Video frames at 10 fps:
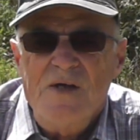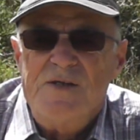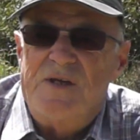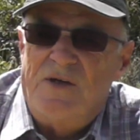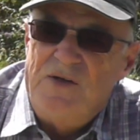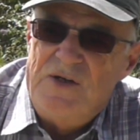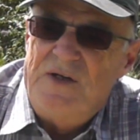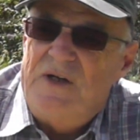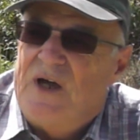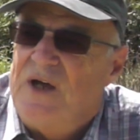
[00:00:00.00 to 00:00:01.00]
So
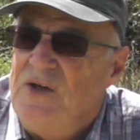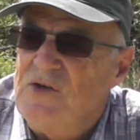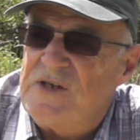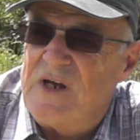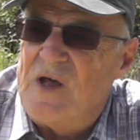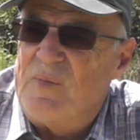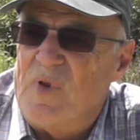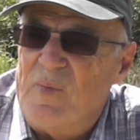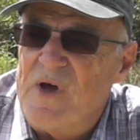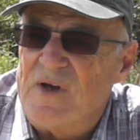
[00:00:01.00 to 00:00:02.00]
you're sitting up in
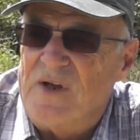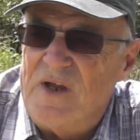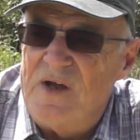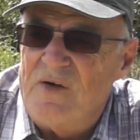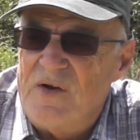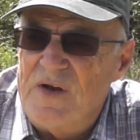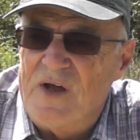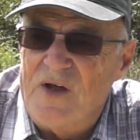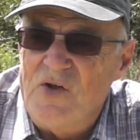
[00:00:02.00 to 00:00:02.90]
the mountain there, and